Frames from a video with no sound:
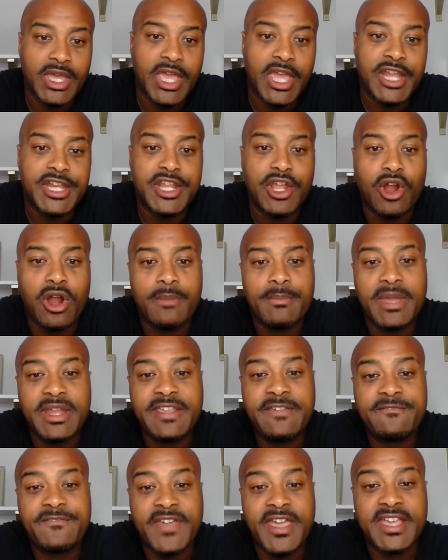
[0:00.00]
There are
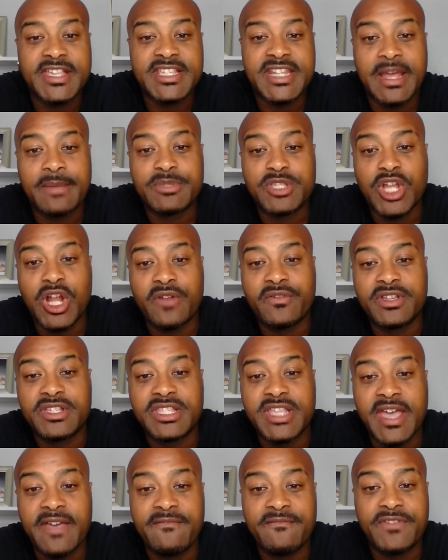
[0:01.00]
many fans and observers
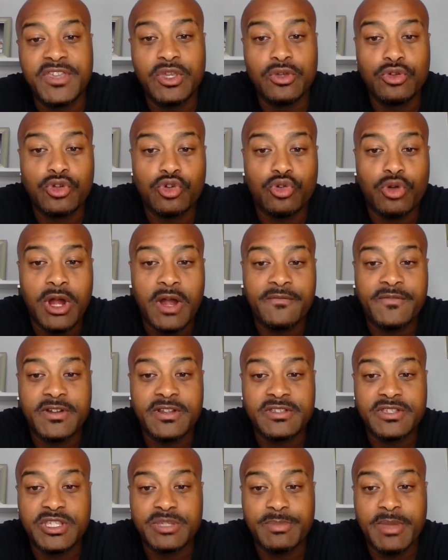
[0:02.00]
that view Crawford
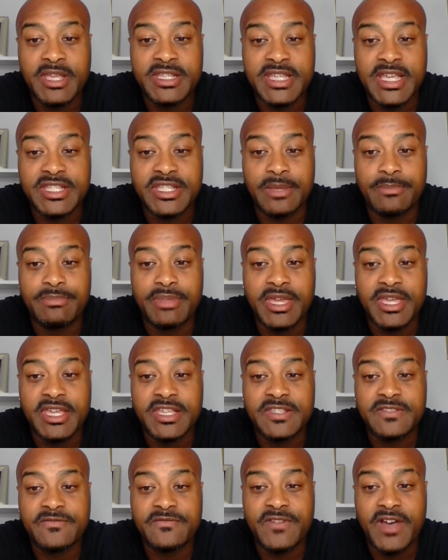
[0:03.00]
and Spence as the
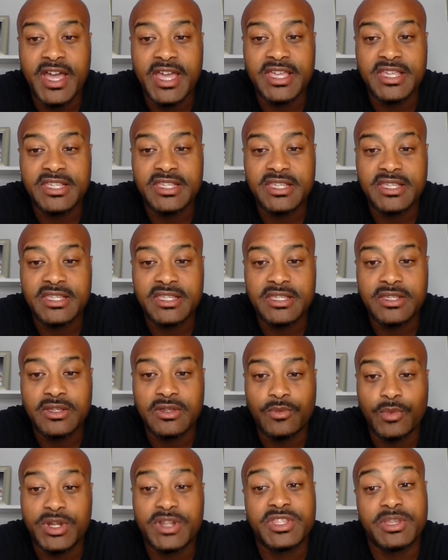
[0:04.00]
biggest fight,
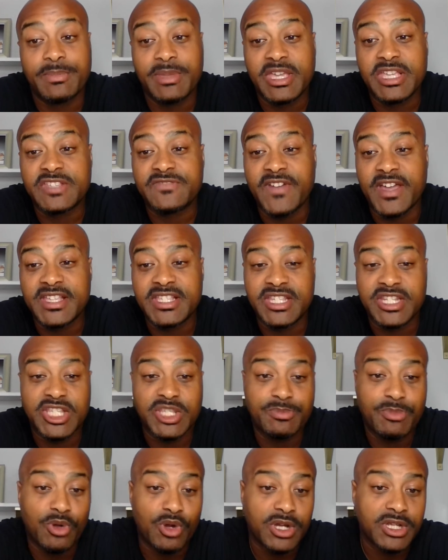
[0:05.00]
one of the biggest fights in the
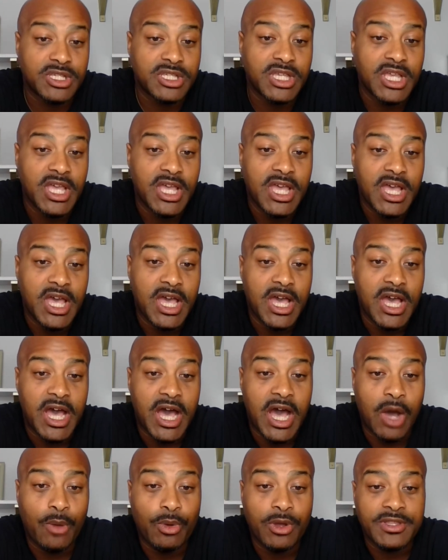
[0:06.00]
sports.
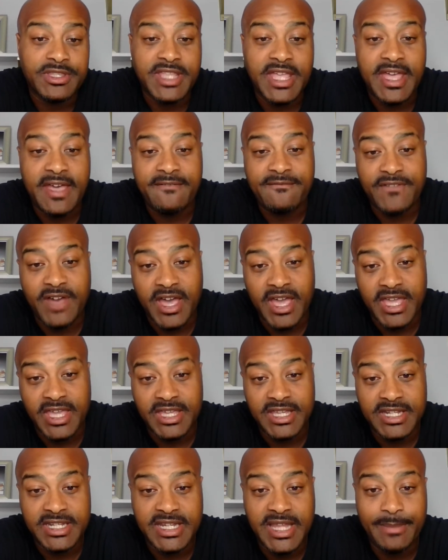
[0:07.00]
I want that
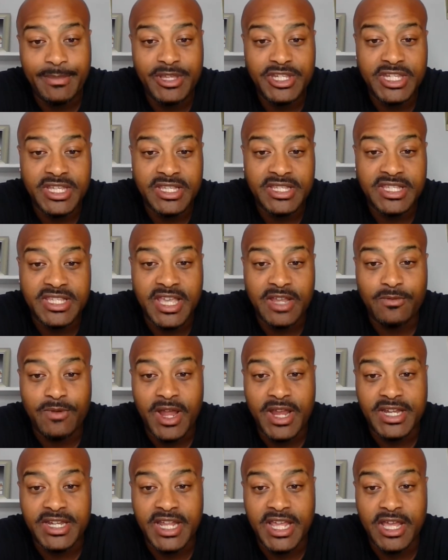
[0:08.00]
fight. Let me just say
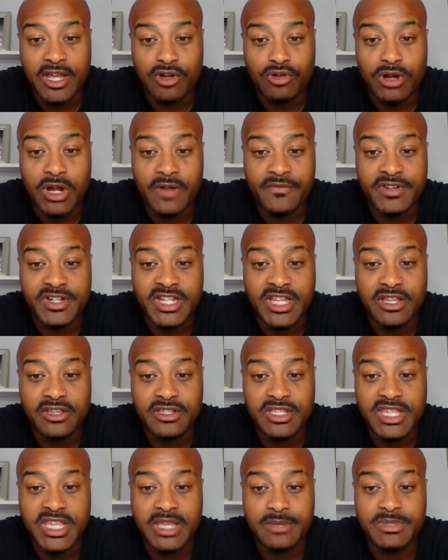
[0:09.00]
right now, Crawford tells
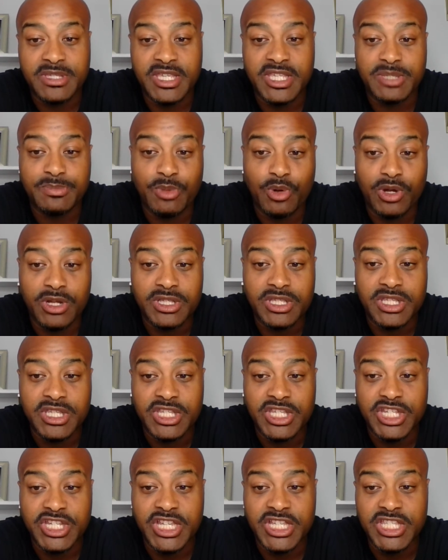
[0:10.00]
TMZ Sports,
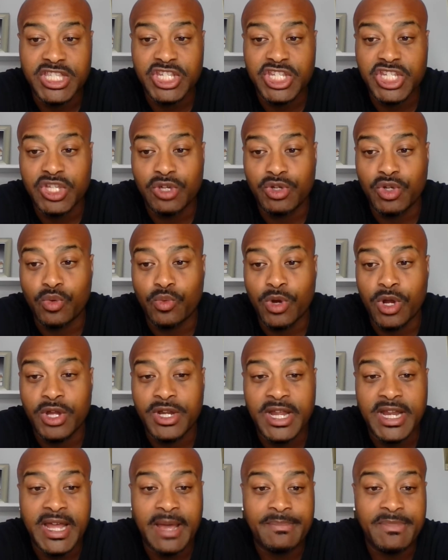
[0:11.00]
just to show the world
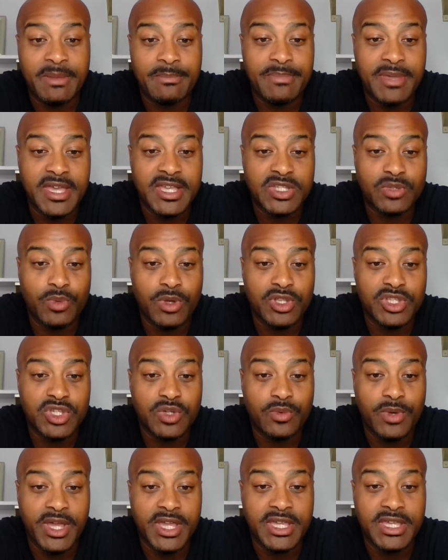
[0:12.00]
that I'm the best
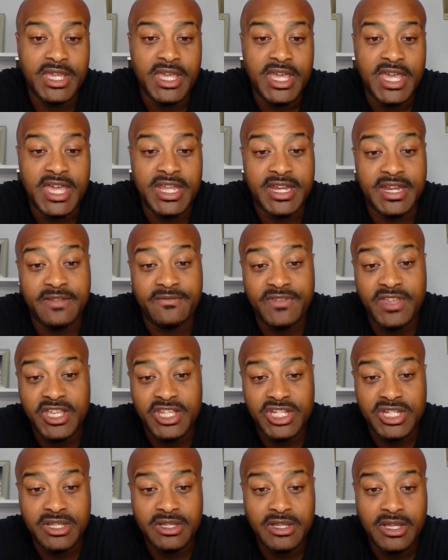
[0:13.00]
welterweight in the
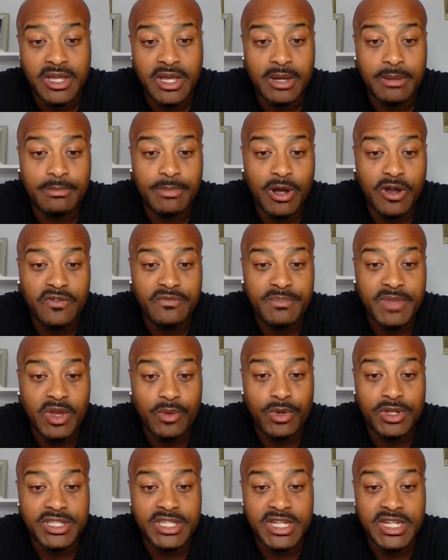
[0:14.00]
division. Both men
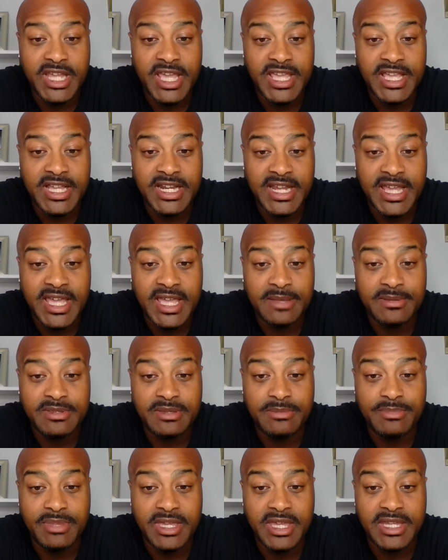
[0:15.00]
want to lay claim to
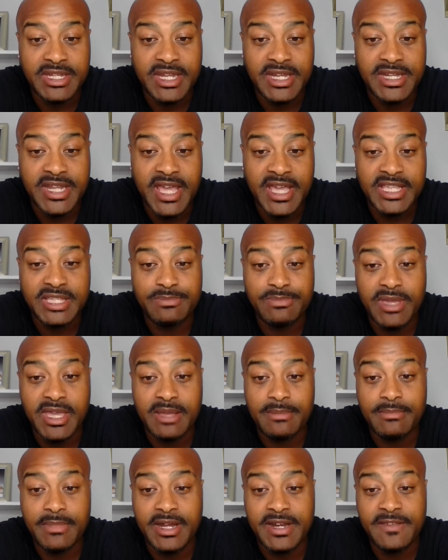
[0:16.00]
being the next
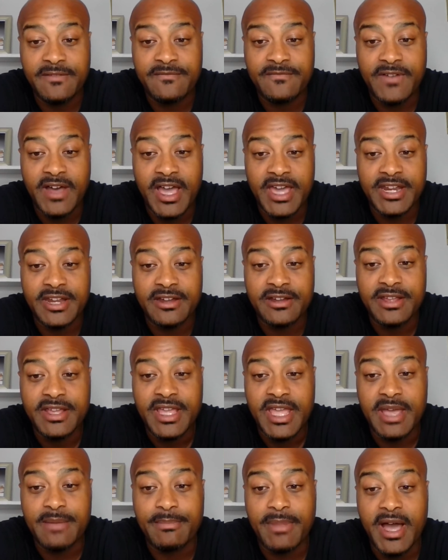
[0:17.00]
big money fighter
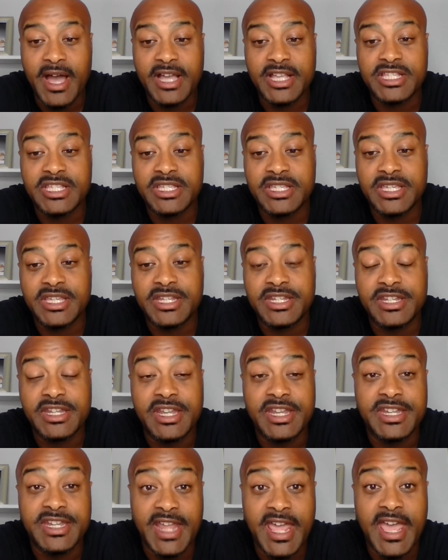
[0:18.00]
in boxing.
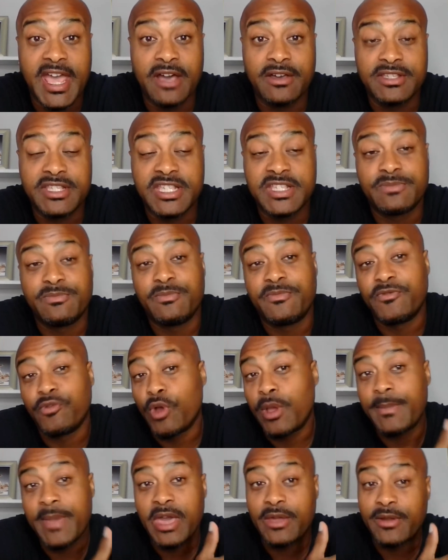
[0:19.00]
Now, since
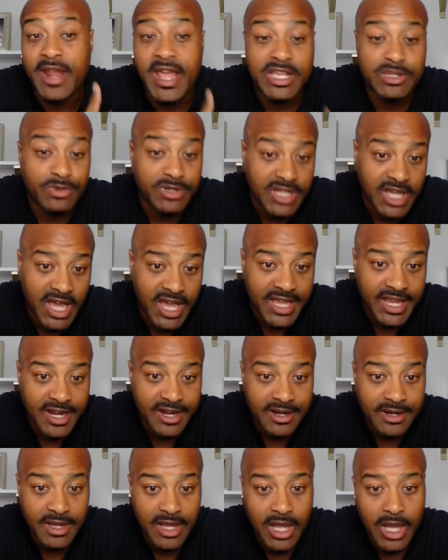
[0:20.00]
Floyd Mayweather has
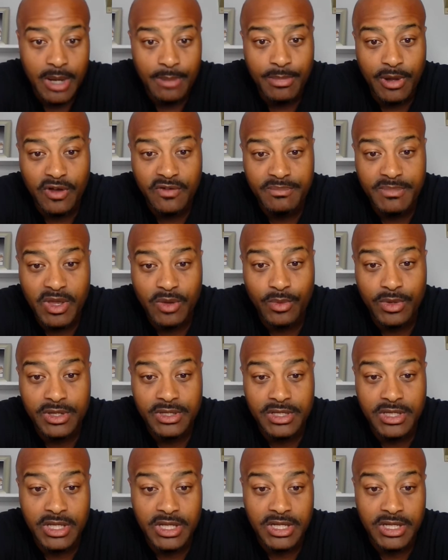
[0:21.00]
retired, both men
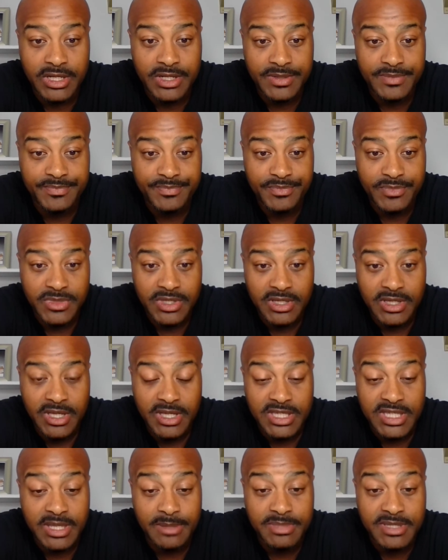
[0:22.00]
want...
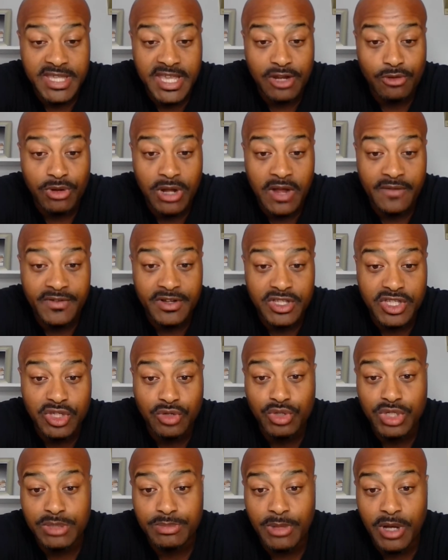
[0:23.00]
Some say Crawford is
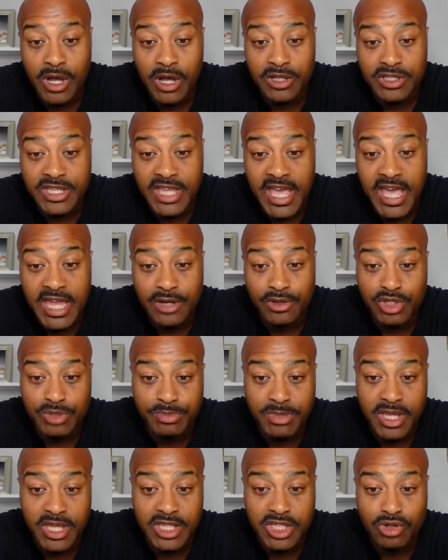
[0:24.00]
too small to handle
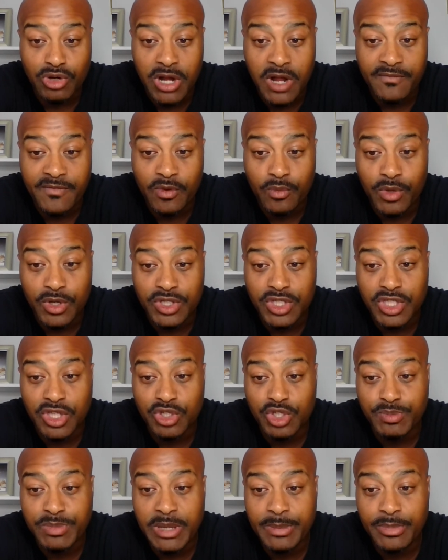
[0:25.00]
Spence. Crawford wants
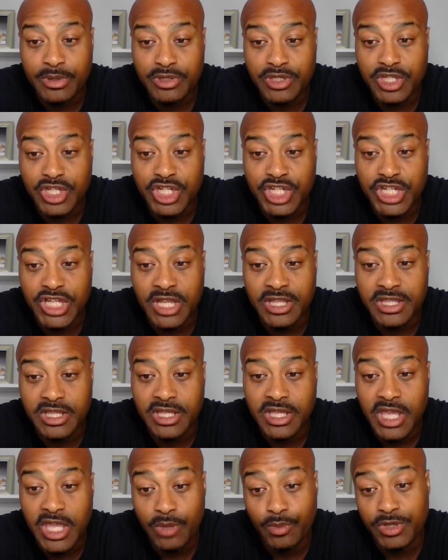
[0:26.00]
those people to shut.
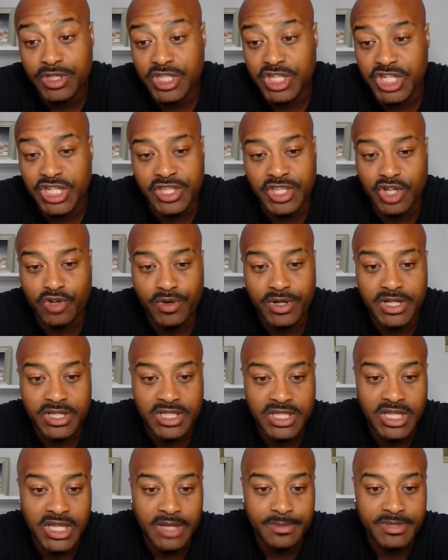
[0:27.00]
He wants to shut the critics
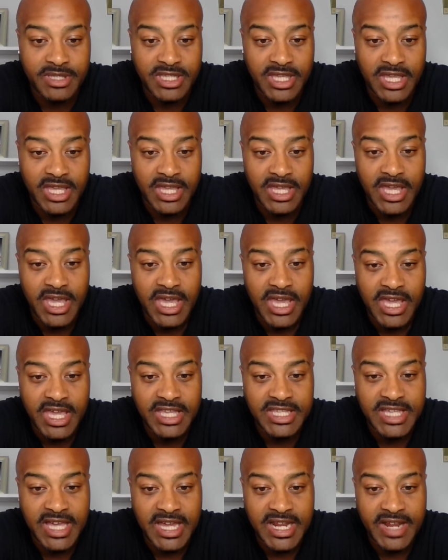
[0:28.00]
up, saying
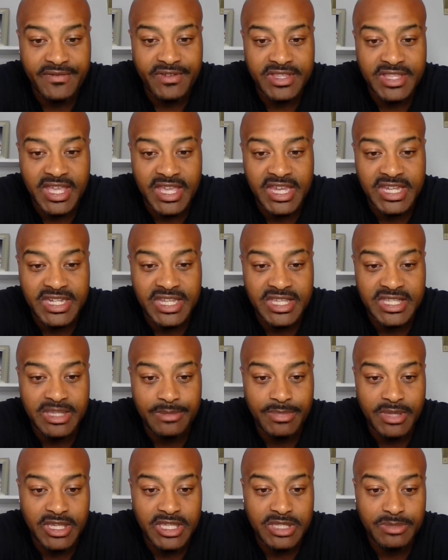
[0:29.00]
he's got everything he needs to
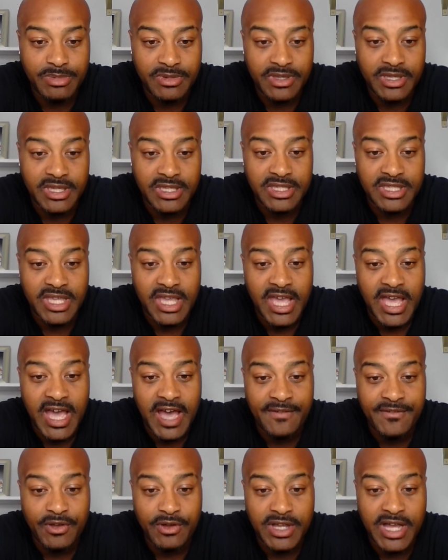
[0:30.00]
beat Spence.
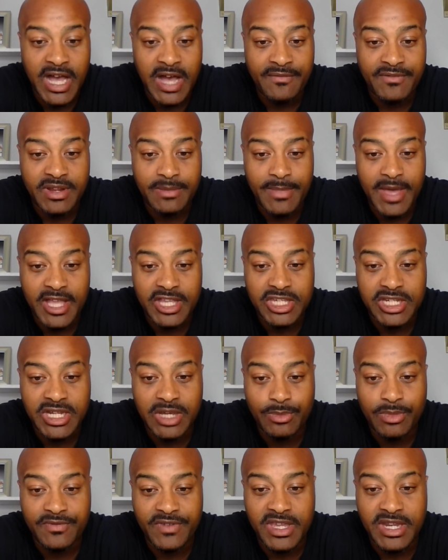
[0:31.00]
I feel confident matching
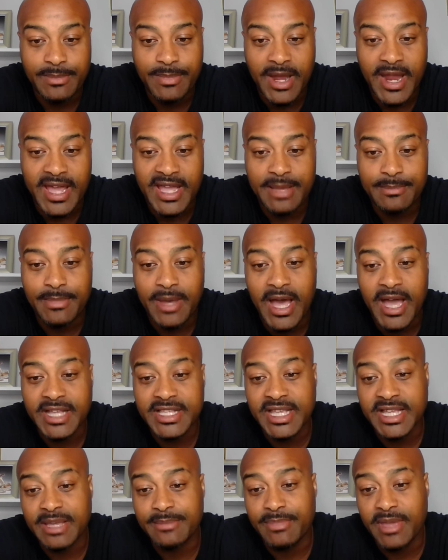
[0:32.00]
up with anybody. I can box.
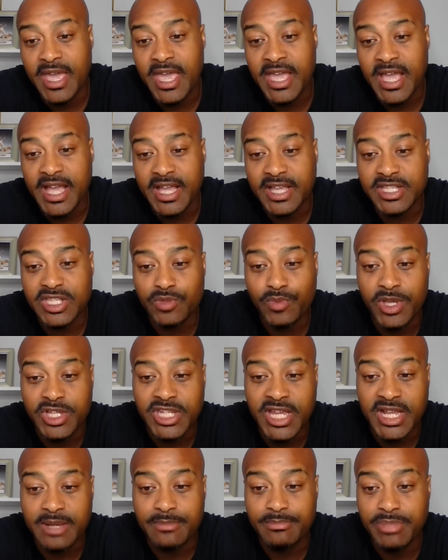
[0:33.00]
I can bang. I can switch.
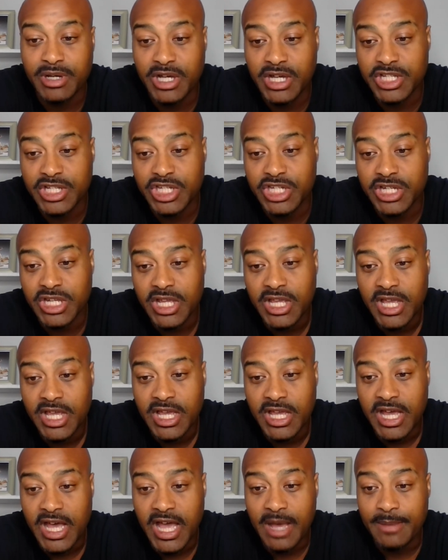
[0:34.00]
I can punch.
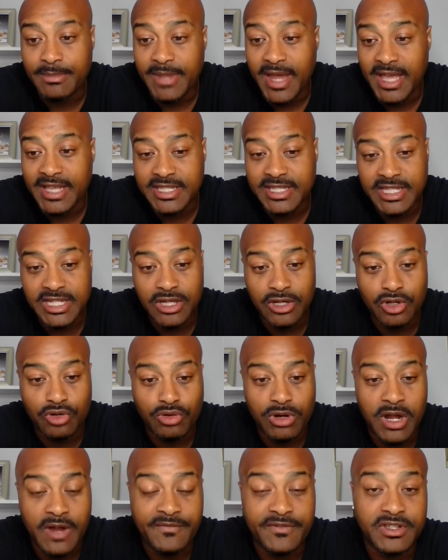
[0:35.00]
I'm not slow,
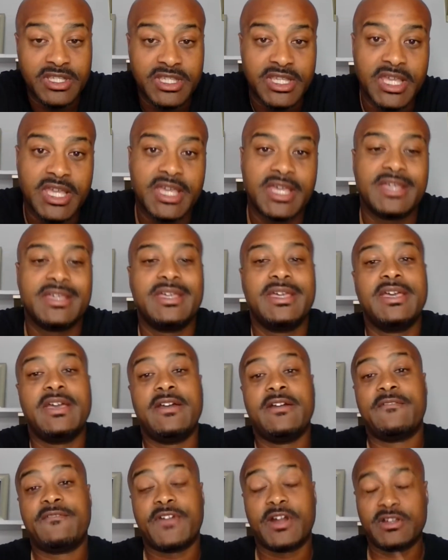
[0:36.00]
Crawford said.
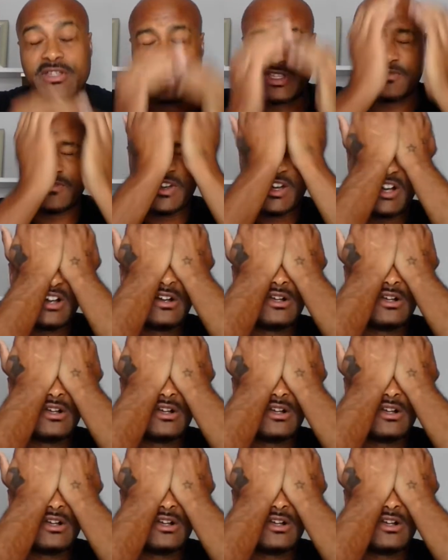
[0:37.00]
First of all,